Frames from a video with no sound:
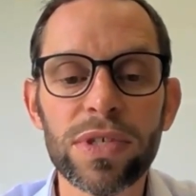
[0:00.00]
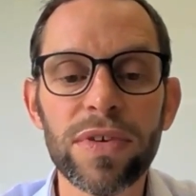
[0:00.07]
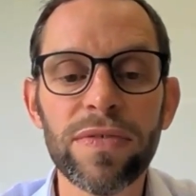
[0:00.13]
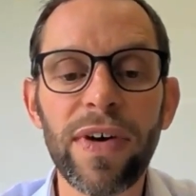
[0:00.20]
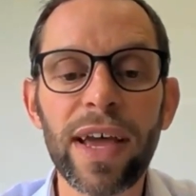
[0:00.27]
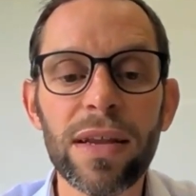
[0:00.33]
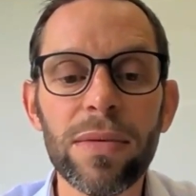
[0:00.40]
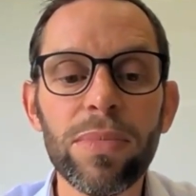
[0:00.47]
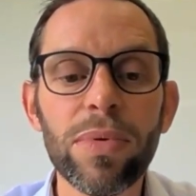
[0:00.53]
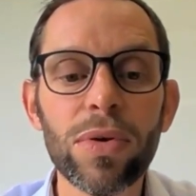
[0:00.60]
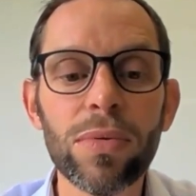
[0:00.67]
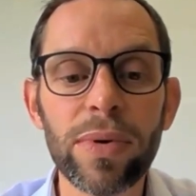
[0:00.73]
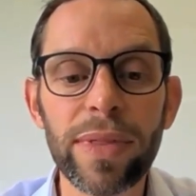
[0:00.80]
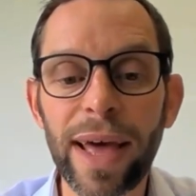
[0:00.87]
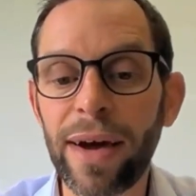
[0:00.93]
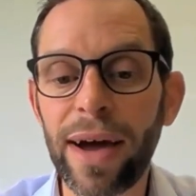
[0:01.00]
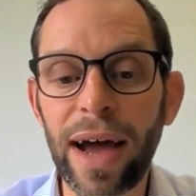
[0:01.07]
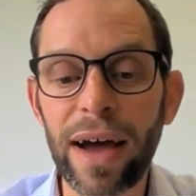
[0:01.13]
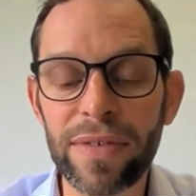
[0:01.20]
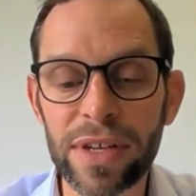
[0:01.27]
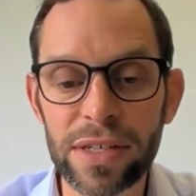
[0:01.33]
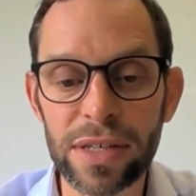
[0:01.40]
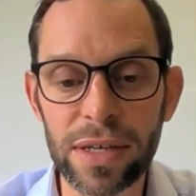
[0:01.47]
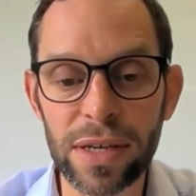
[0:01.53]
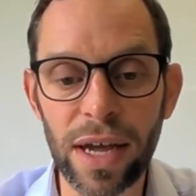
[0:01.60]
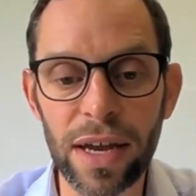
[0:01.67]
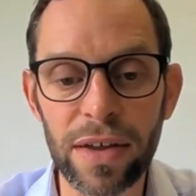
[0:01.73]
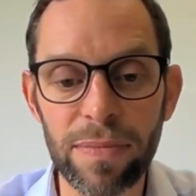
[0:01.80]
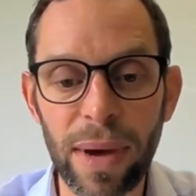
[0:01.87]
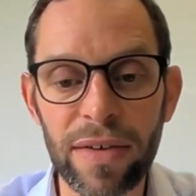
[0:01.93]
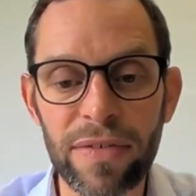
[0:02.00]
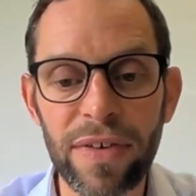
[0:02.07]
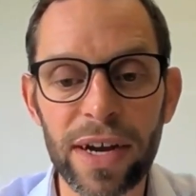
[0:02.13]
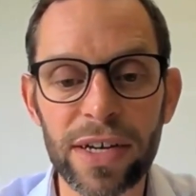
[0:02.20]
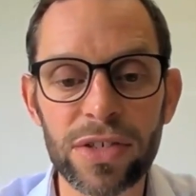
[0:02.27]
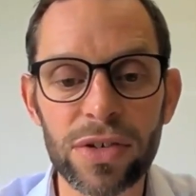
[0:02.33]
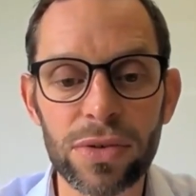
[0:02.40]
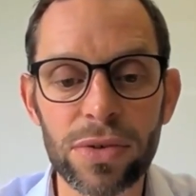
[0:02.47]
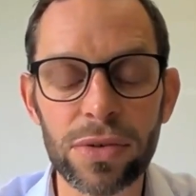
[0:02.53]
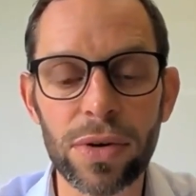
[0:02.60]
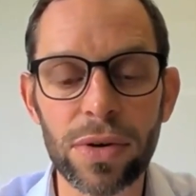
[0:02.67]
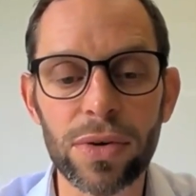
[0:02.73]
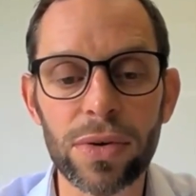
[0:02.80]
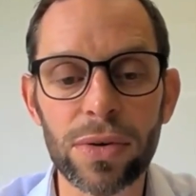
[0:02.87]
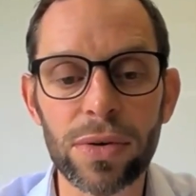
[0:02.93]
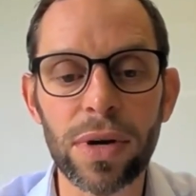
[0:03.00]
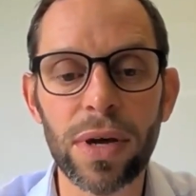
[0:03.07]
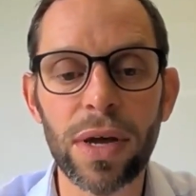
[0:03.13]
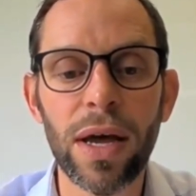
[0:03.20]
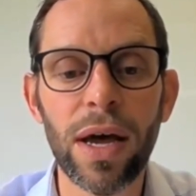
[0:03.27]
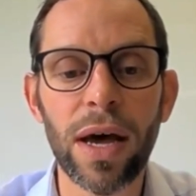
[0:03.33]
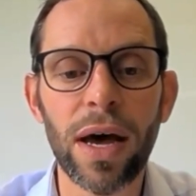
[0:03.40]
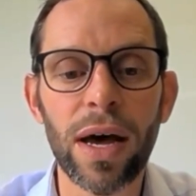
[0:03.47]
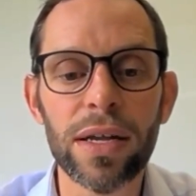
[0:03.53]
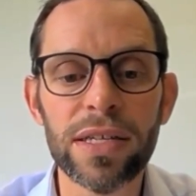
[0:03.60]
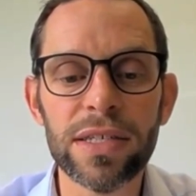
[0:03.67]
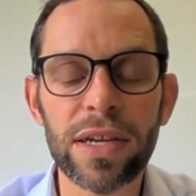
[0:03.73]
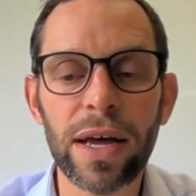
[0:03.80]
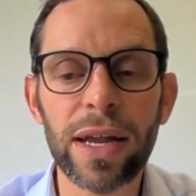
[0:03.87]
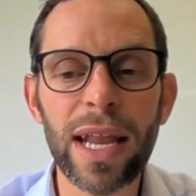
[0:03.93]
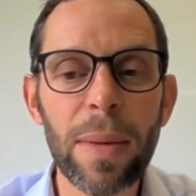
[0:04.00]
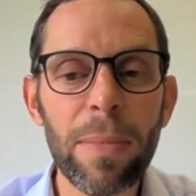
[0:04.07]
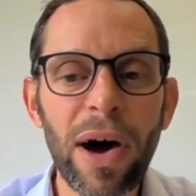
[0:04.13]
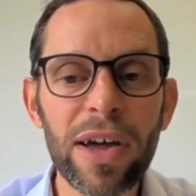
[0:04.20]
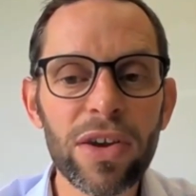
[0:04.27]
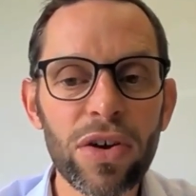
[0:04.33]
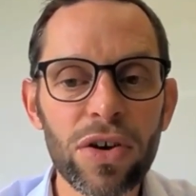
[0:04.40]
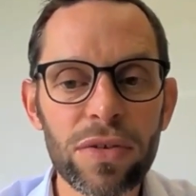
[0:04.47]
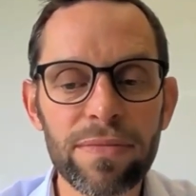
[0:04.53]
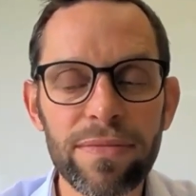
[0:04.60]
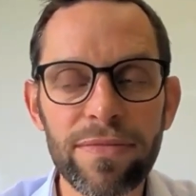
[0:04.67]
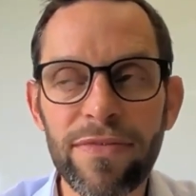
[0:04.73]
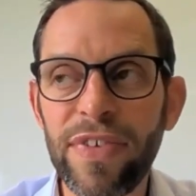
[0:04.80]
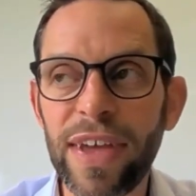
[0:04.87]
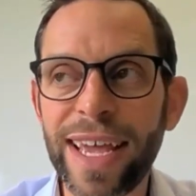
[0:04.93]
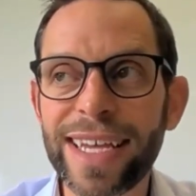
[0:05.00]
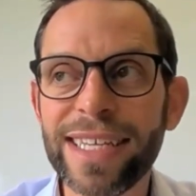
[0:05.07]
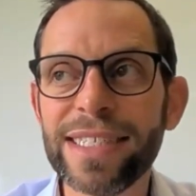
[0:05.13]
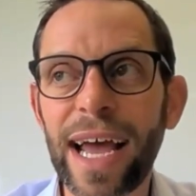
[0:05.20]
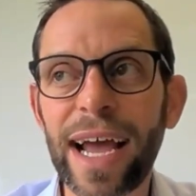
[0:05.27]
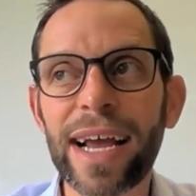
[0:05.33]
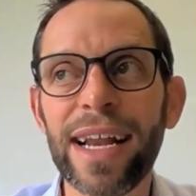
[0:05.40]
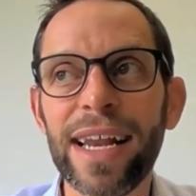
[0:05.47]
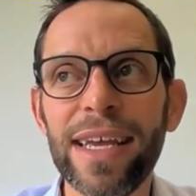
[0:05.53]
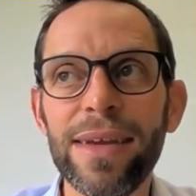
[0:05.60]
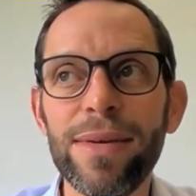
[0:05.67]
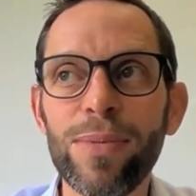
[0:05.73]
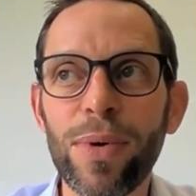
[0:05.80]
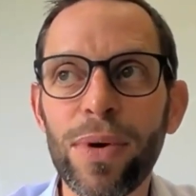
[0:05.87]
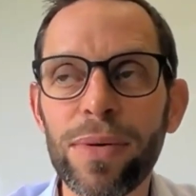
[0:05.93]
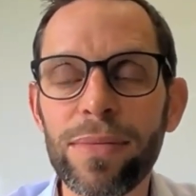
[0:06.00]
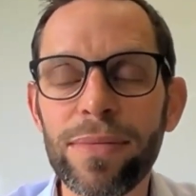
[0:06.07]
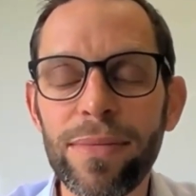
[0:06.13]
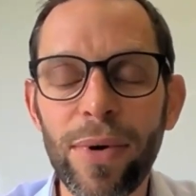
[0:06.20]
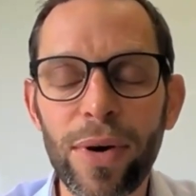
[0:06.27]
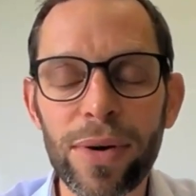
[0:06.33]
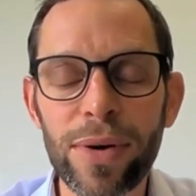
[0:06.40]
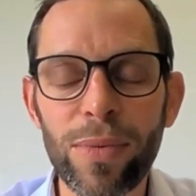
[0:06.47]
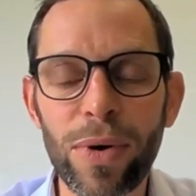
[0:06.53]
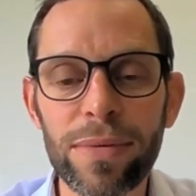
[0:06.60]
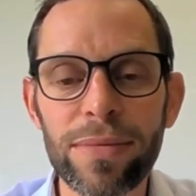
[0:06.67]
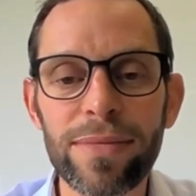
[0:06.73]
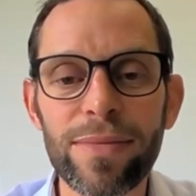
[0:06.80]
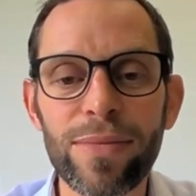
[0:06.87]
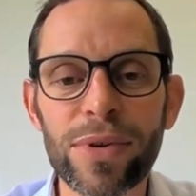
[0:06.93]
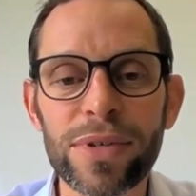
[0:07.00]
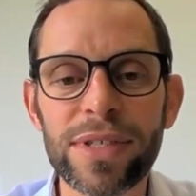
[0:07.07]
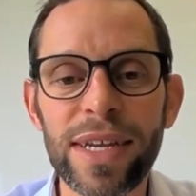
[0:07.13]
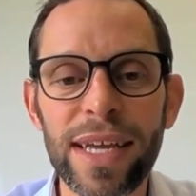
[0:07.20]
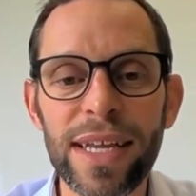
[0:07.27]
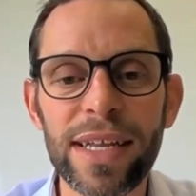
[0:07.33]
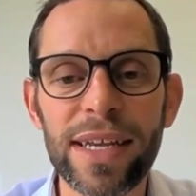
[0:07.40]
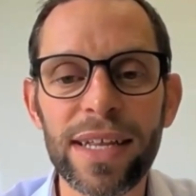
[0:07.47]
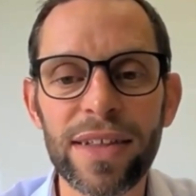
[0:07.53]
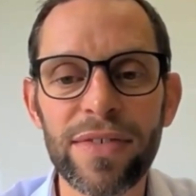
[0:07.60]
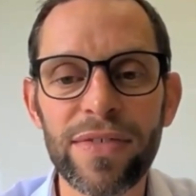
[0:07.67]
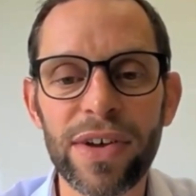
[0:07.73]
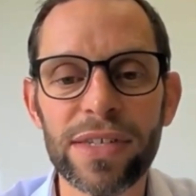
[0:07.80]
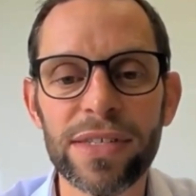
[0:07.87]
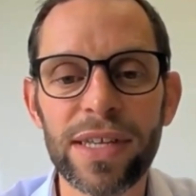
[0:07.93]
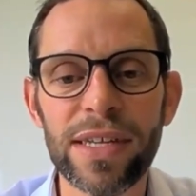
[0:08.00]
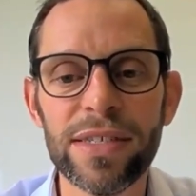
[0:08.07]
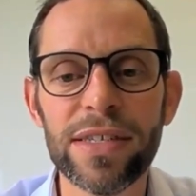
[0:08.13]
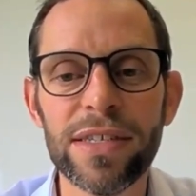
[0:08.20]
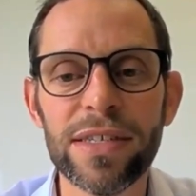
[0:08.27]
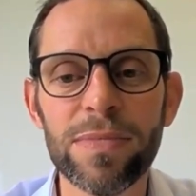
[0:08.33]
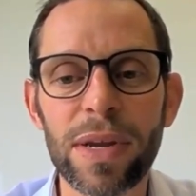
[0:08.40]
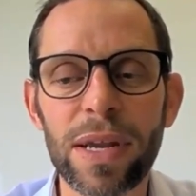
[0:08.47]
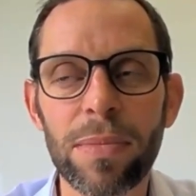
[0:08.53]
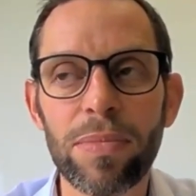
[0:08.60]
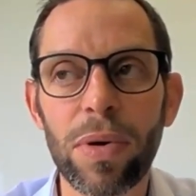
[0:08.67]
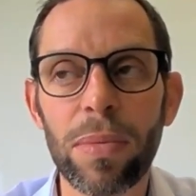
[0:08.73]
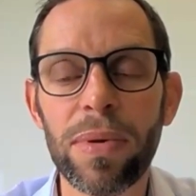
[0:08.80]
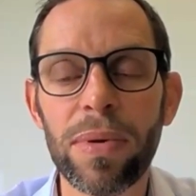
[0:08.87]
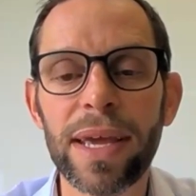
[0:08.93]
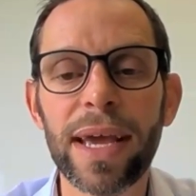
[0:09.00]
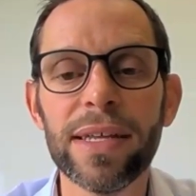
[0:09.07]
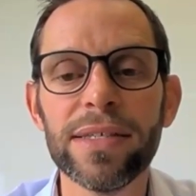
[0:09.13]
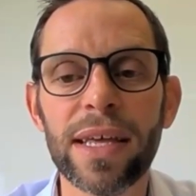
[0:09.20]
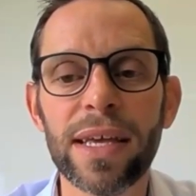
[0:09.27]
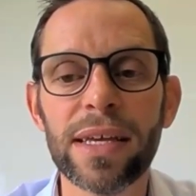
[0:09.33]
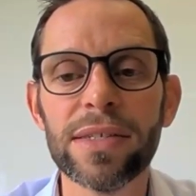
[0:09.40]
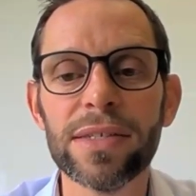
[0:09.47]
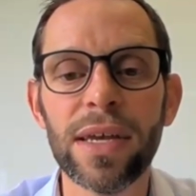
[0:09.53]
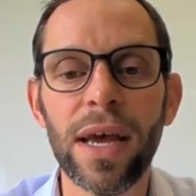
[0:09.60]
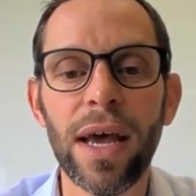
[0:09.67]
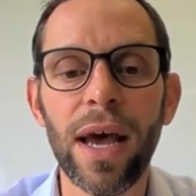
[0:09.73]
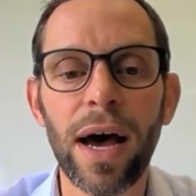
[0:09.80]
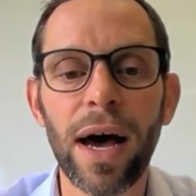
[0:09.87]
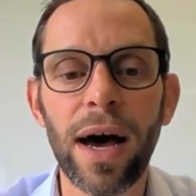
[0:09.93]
available without having to kind of manufacture or design. And it might not fit exactly what's needed in the first instance, but it probably gets things